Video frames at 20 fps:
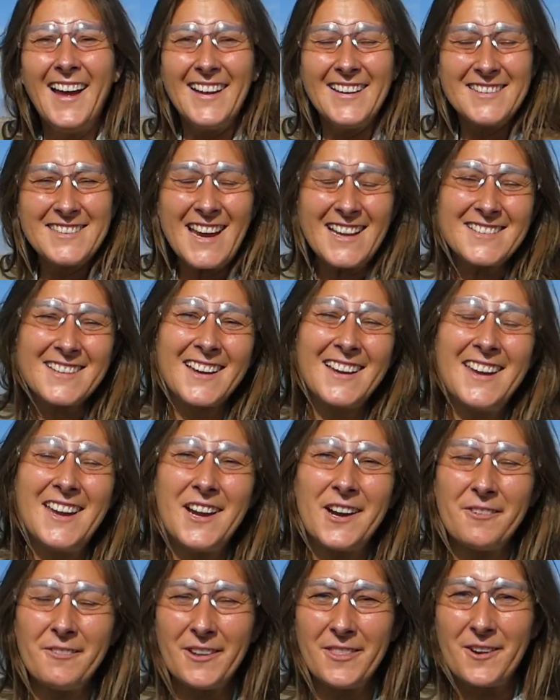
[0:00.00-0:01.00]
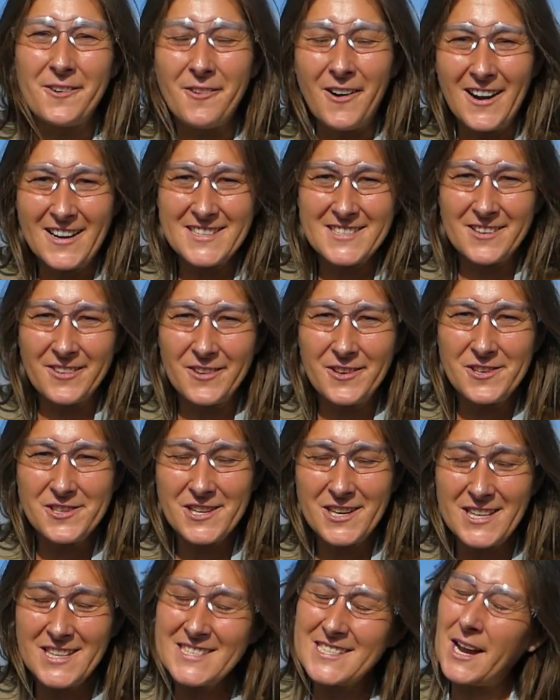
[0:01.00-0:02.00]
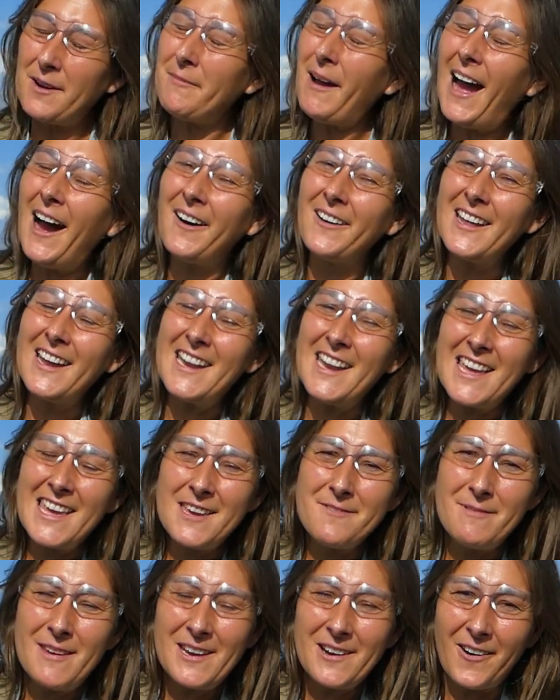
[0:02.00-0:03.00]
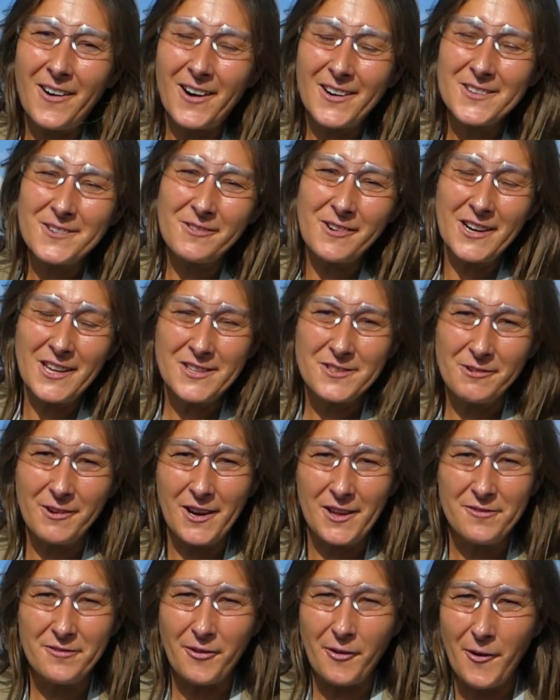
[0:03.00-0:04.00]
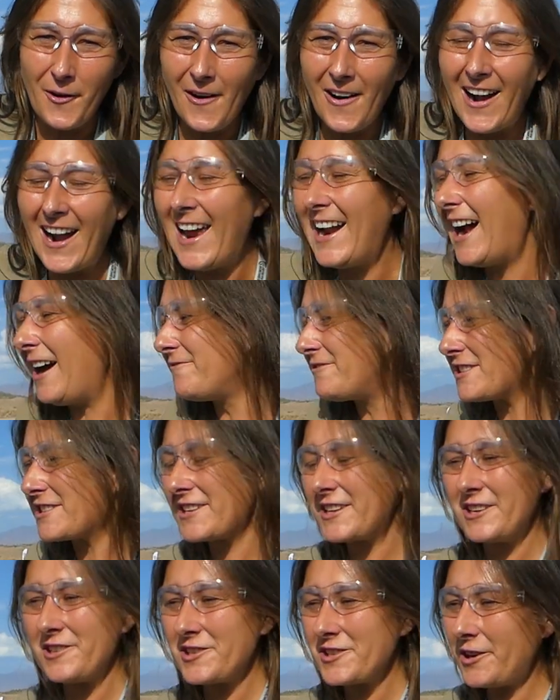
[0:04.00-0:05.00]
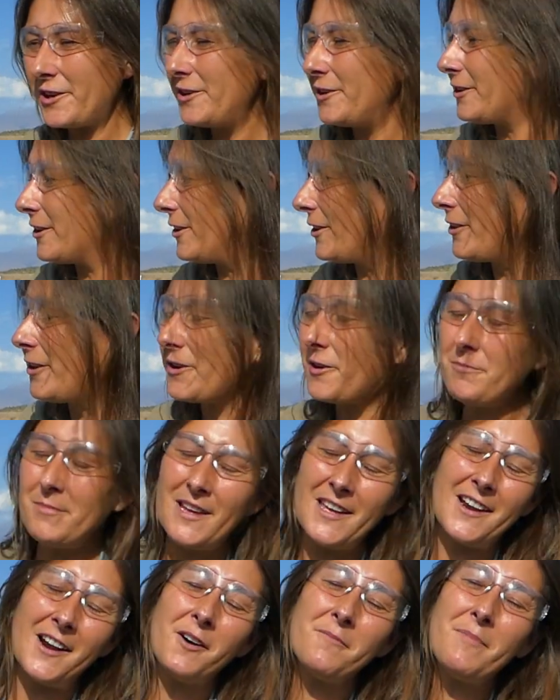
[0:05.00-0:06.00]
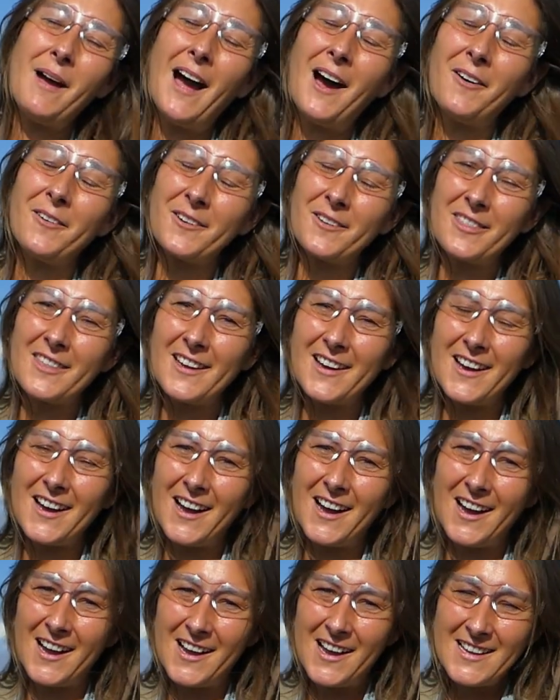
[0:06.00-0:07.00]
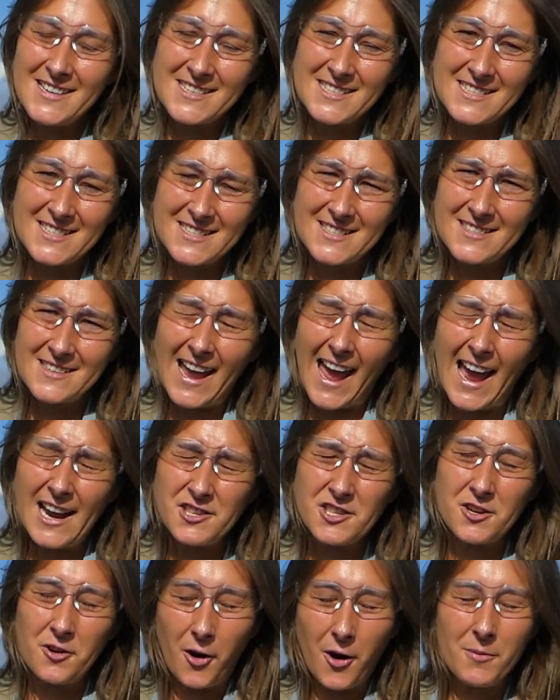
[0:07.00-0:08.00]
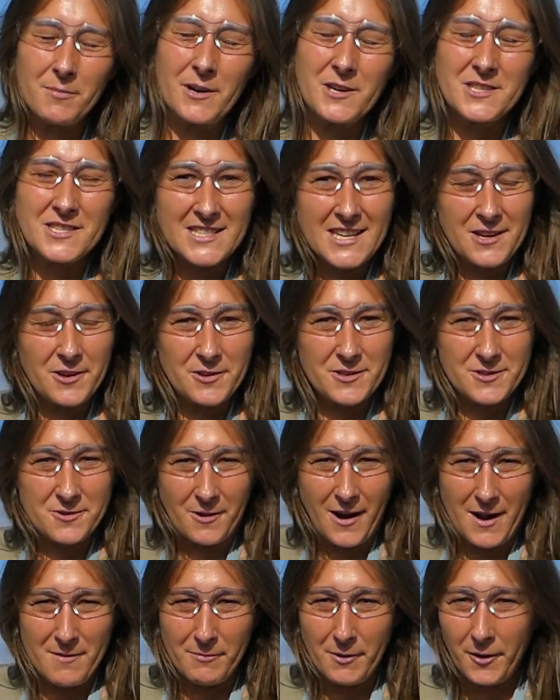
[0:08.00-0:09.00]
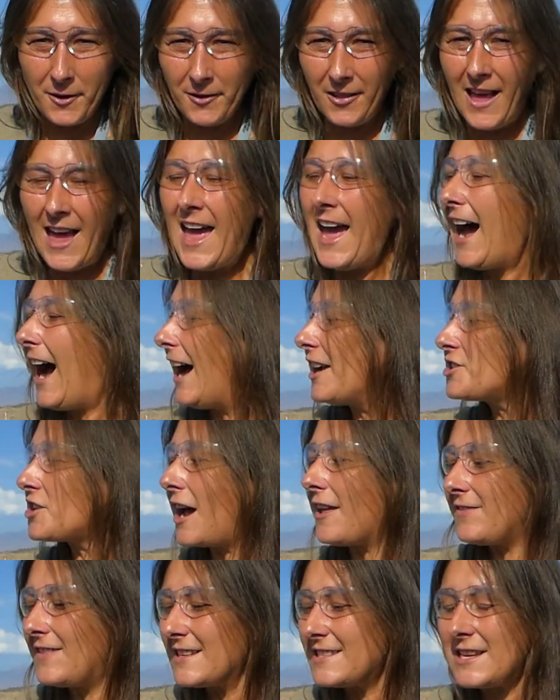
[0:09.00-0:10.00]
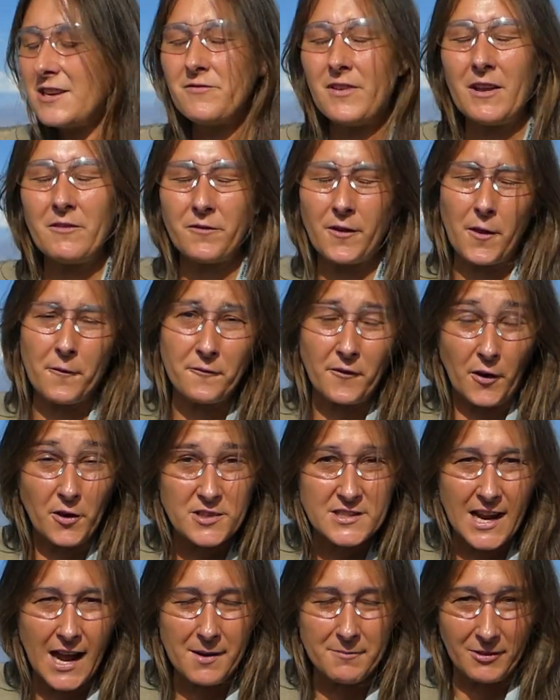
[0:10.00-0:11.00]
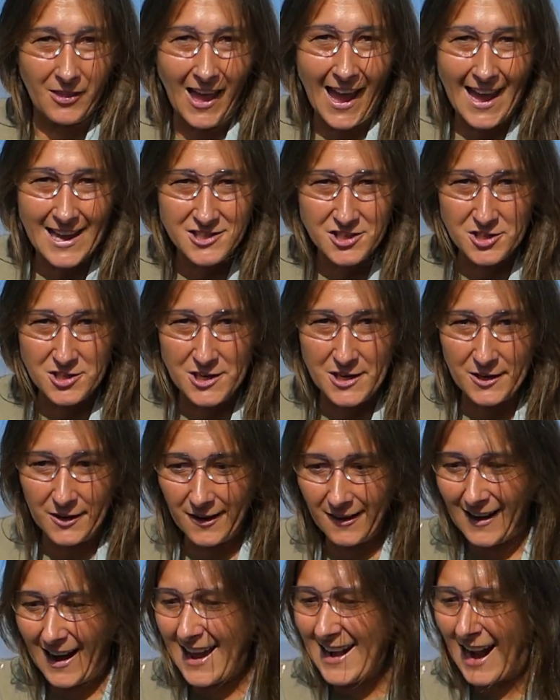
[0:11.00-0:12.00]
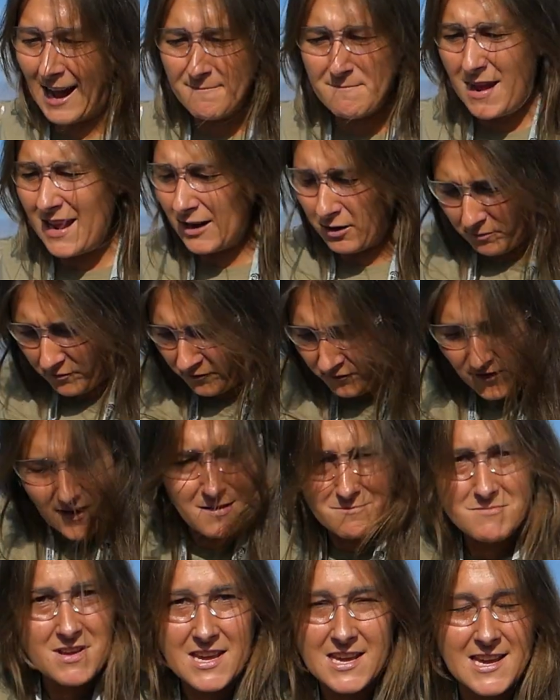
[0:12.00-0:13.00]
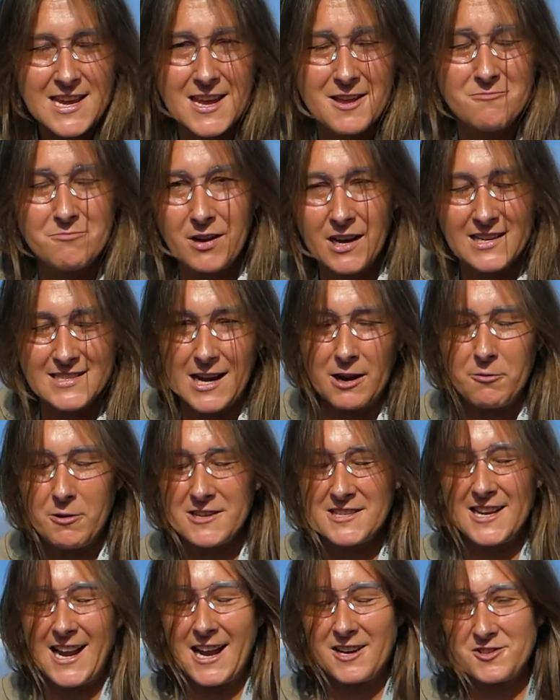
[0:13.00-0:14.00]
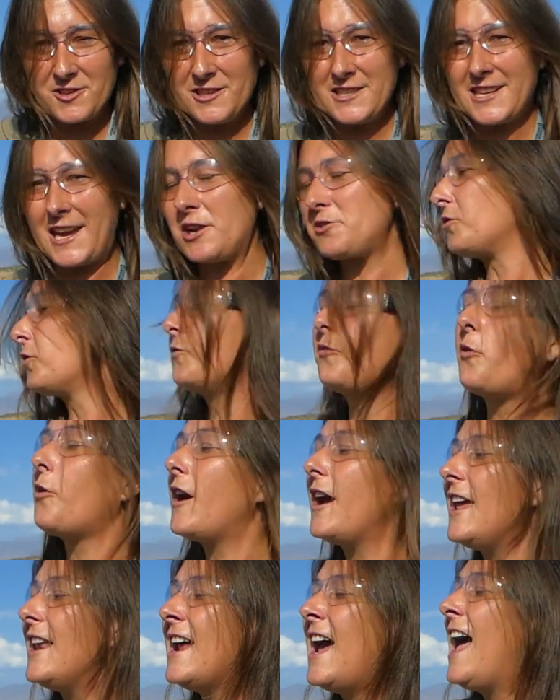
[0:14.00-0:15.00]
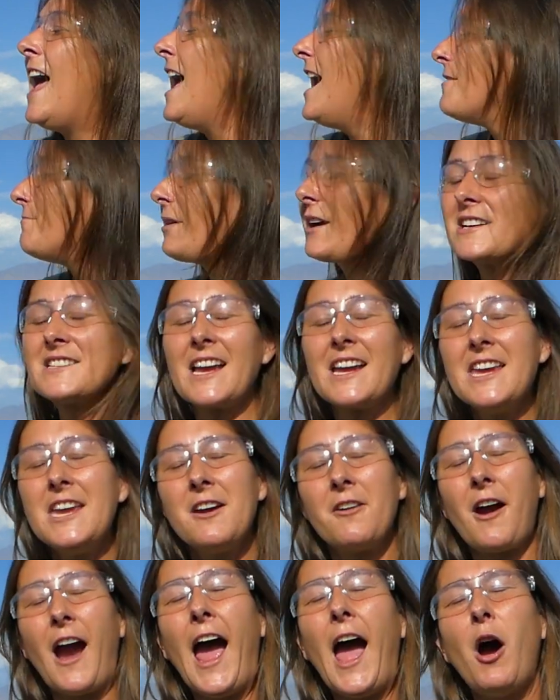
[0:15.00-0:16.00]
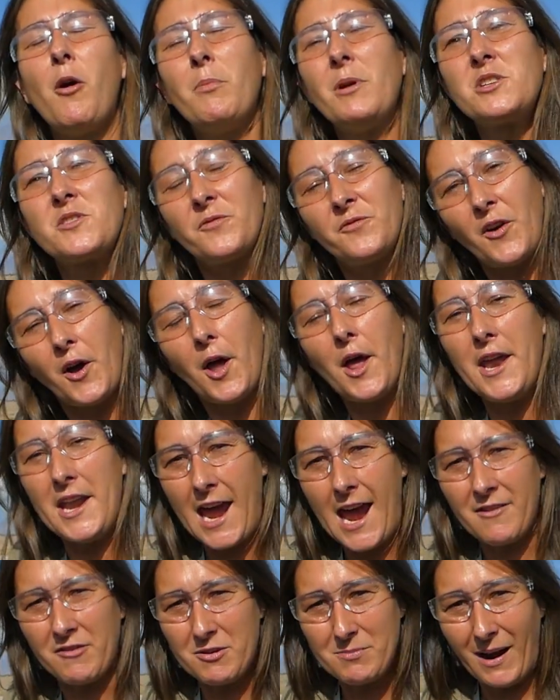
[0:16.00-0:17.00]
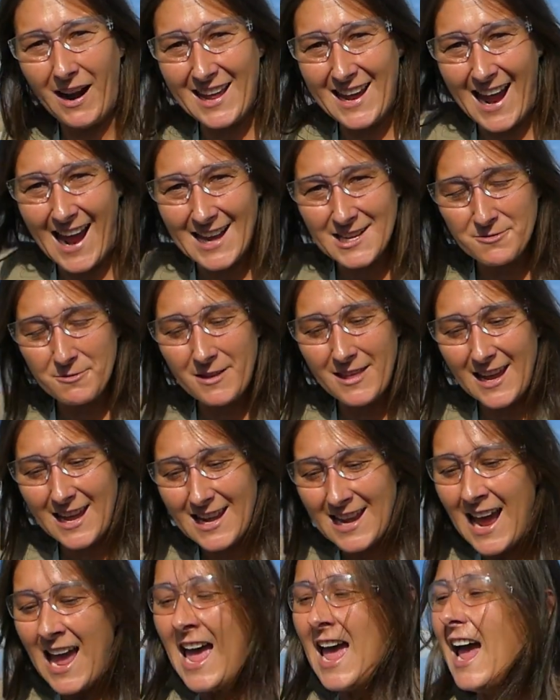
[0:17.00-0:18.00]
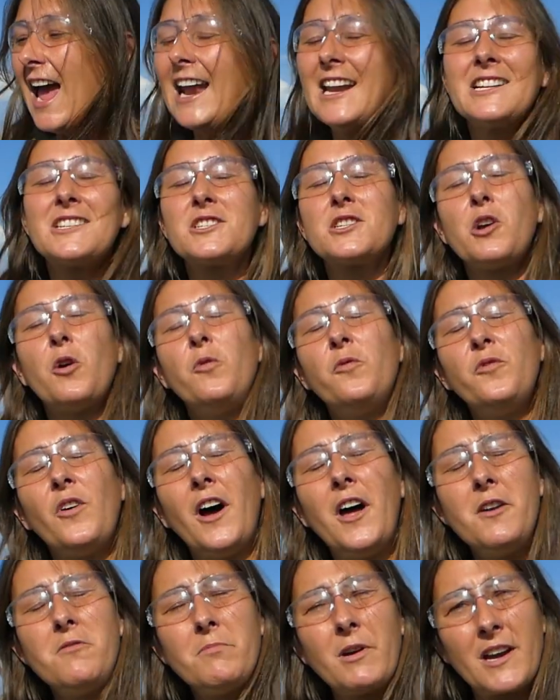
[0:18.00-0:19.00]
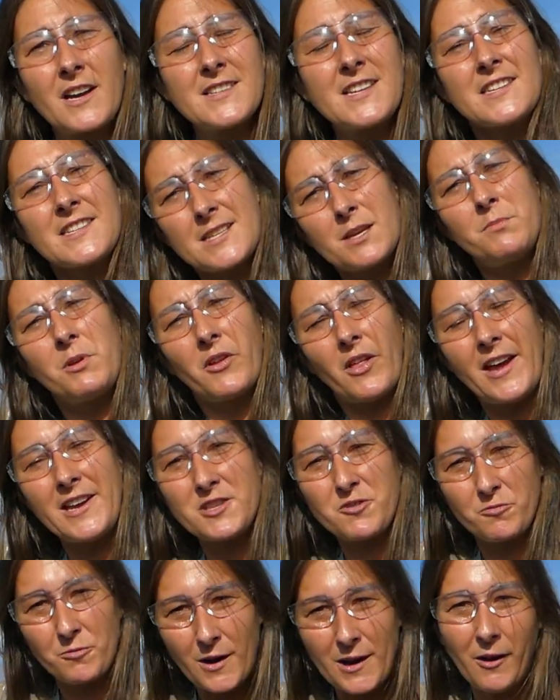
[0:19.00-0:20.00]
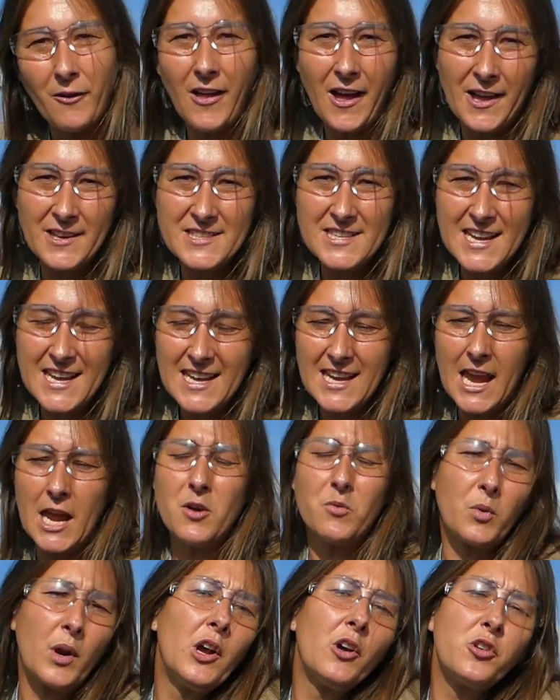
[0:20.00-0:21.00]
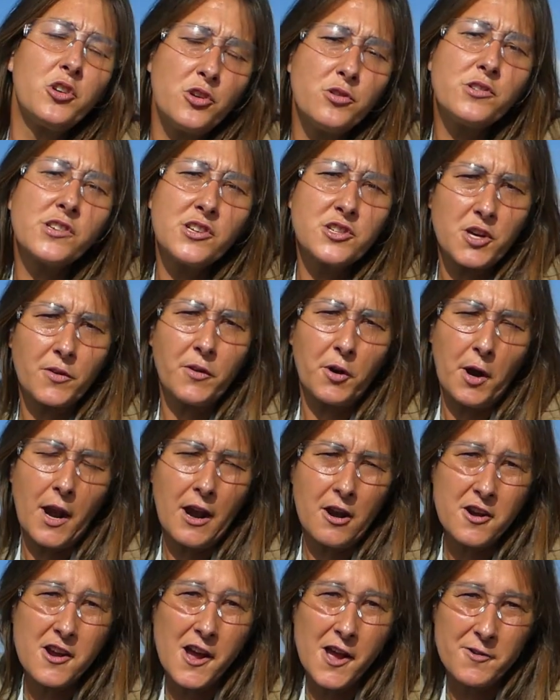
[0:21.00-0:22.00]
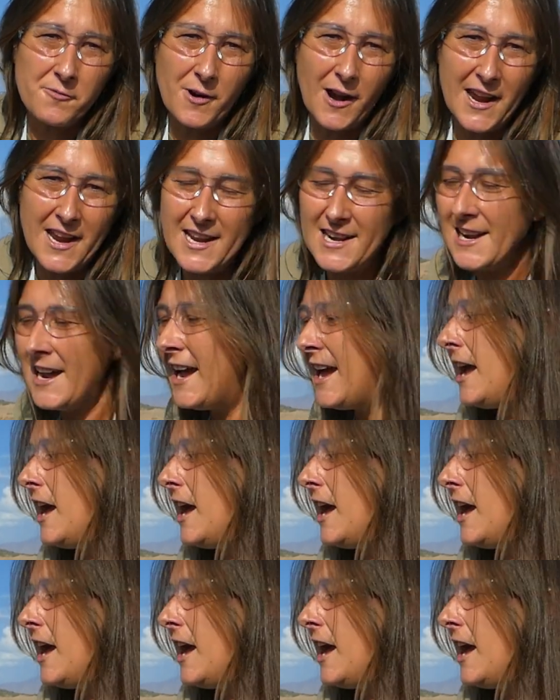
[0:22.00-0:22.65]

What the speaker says: Jessica here with Iguana Solutions. I'm out at EBR 2024 and I'm just going to show you a little bit about the Action Armor Steel Scramble. I shot this event for the first time last year and I made them fit me in because I wasn't actually scheduled for it, because I hear how much fun everybody has with it, and it's so fun because it simulates real hunting and real usage of your air gun, right?